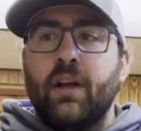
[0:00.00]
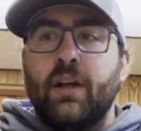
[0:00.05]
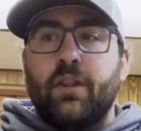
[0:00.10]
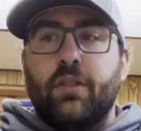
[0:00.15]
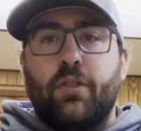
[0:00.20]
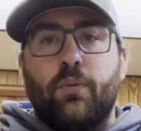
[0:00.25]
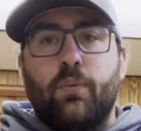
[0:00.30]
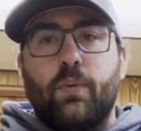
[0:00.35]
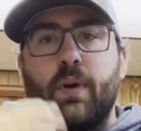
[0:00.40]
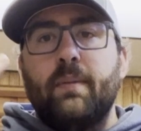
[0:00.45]

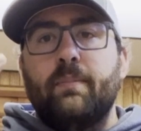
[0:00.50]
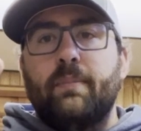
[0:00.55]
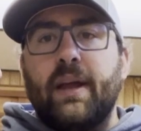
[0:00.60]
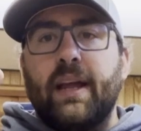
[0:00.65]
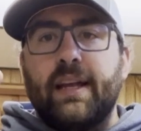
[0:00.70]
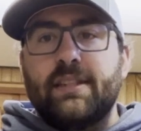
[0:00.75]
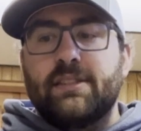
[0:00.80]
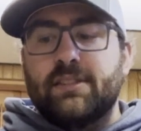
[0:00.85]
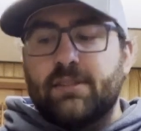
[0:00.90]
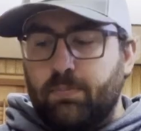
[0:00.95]
3
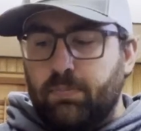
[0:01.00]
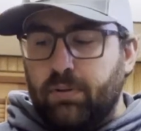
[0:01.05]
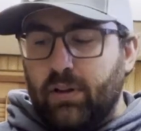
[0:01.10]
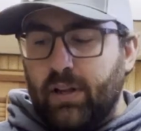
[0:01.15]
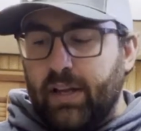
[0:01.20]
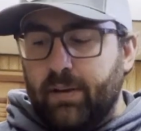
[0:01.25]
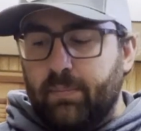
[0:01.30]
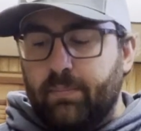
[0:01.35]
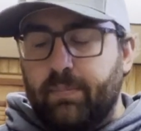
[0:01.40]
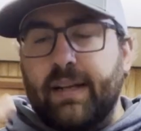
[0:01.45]
baits
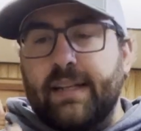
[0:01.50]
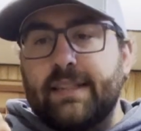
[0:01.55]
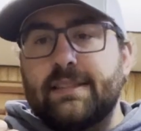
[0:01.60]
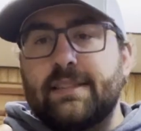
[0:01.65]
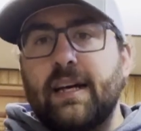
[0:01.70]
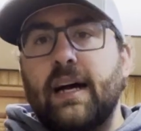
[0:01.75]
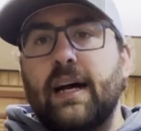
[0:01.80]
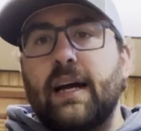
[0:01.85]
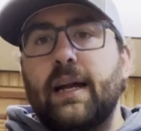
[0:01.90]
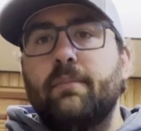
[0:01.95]
played big
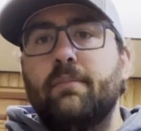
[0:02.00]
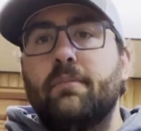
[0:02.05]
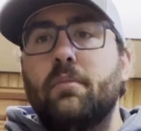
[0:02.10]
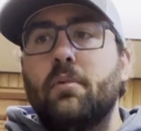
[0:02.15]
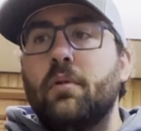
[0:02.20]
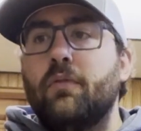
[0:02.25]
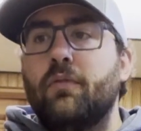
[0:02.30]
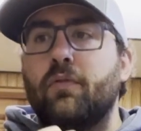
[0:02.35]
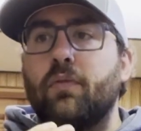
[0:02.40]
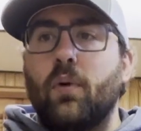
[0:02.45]
time
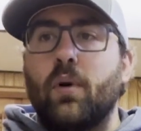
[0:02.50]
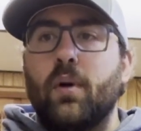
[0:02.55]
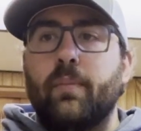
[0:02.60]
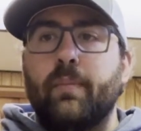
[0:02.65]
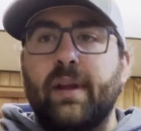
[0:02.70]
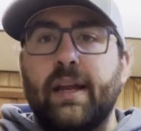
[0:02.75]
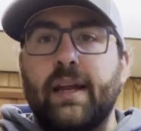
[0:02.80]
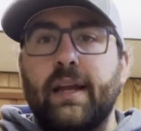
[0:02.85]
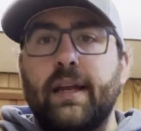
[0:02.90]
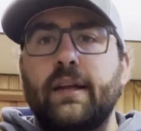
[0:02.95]
for
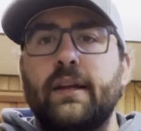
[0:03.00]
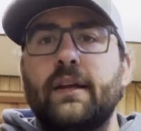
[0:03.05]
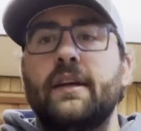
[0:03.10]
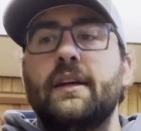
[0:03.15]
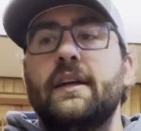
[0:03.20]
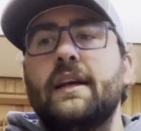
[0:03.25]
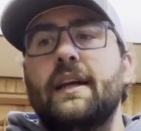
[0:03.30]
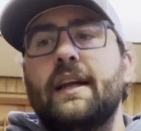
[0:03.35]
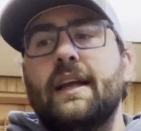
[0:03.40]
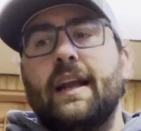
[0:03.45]
me,
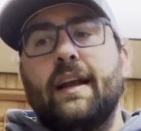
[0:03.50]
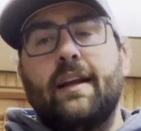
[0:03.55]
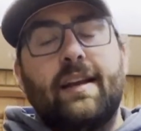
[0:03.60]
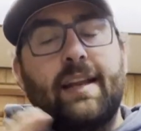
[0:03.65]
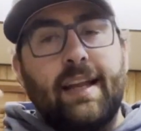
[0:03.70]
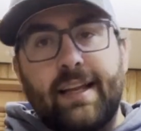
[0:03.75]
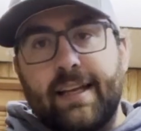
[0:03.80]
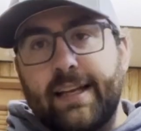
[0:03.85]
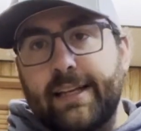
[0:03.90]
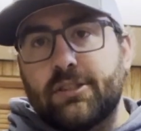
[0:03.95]
and
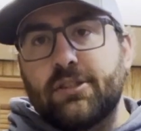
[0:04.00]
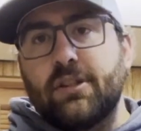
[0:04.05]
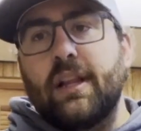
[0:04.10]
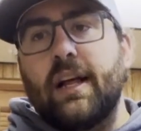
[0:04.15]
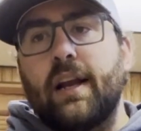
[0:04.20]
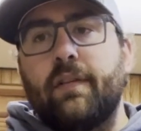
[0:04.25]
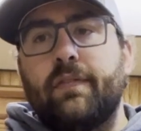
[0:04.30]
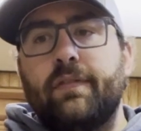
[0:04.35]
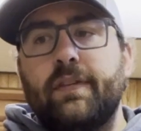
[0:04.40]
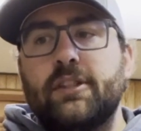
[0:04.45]
didn't catch a
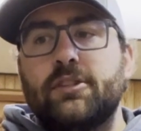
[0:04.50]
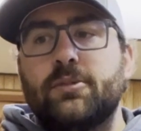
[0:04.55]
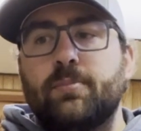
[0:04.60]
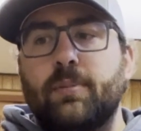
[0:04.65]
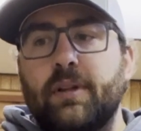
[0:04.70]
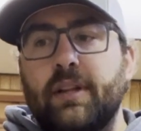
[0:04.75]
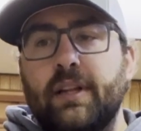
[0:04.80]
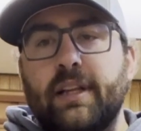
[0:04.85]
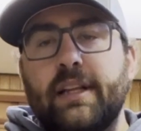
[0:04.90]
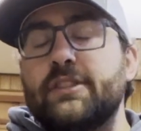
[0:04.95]
lot of fish,
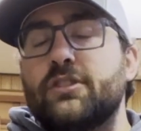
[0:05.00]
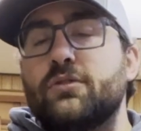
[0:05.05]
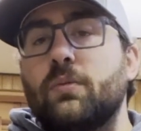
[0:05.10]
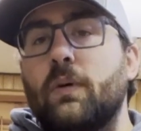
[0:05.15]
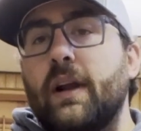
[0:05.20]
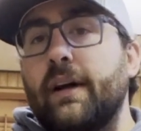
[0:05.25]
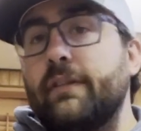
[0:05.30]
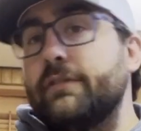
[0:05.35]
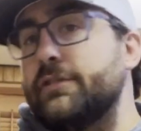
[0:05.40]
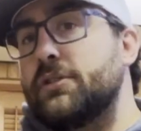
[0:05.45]
but it's
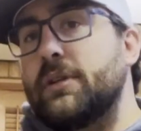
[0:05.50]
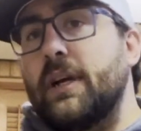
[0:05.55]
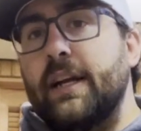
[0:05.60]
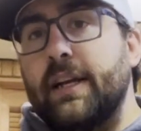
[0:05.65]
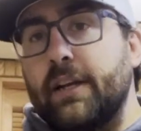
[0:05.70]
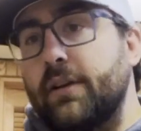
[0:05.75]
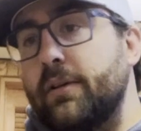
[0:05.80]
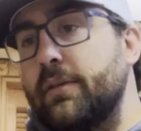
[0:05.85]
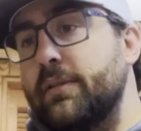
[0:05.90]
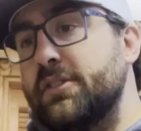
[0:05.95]
what I was trying
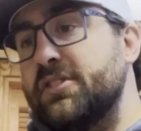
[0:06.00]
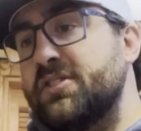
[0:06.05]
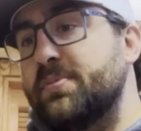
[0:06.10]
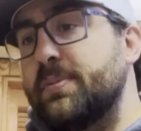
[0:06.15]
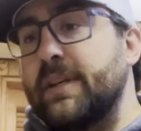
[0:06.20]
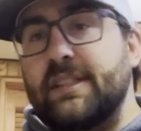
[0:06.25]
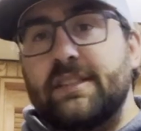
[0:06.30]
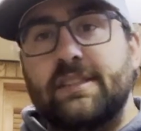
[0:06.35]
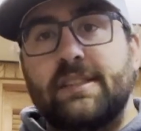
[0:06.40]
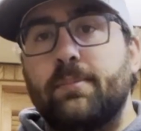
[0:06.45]
to do in the
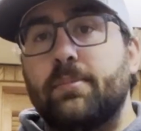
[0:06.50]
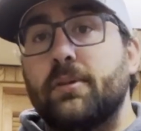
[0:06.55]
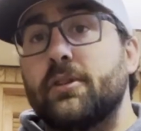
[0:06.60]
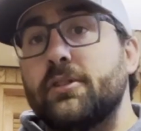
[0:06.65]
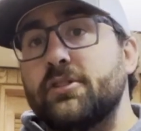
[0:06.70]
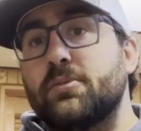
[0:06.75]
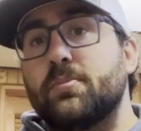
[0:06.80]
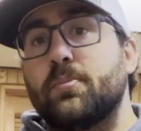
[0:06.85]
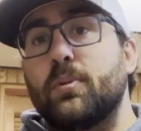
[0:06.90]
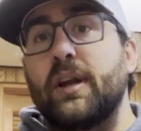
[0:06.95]
spring, typical
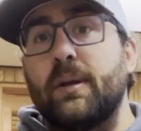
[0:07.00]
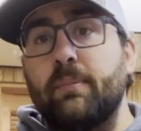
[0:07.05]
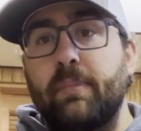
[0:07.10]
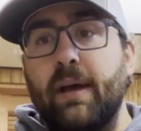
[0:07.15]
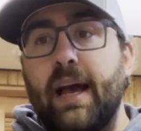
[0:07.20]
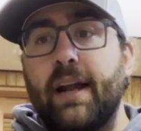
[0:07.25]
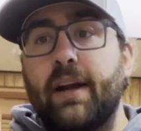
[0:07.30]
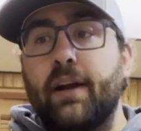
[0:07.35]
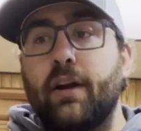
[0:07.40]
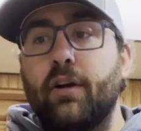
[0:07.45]
spring
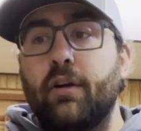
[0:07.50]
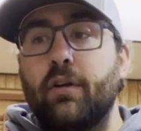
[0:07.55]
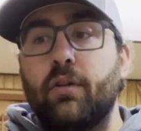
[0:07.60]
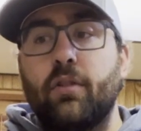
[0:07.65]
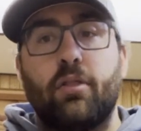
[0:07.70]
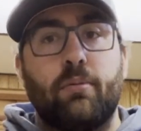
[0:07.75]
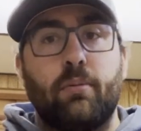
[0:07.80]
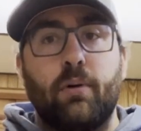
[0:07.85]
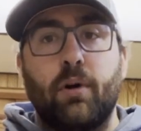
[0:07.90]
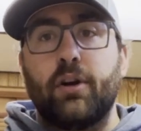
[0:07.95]
pattern,
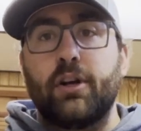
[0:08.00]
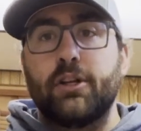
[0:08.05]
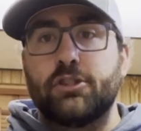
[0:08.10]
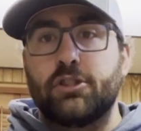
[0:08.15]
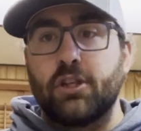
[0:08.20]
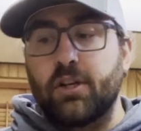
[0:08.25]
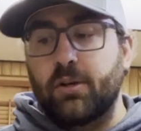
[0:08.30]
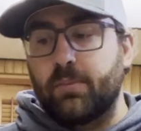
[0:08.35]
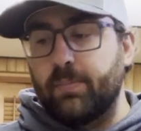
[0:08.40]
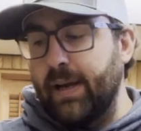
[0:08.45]
throwing a
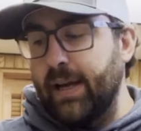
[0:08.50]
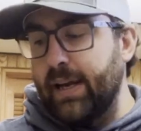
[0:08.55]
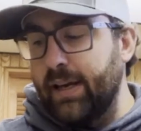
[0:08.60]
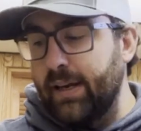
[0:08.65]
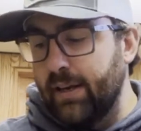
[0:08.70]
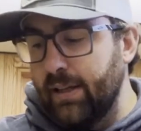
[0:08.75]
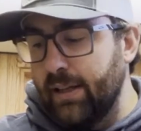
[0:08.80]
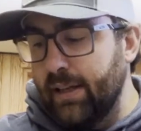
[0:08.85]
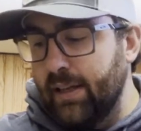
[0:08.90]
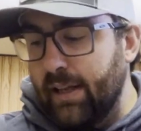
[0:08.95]
jerk bait.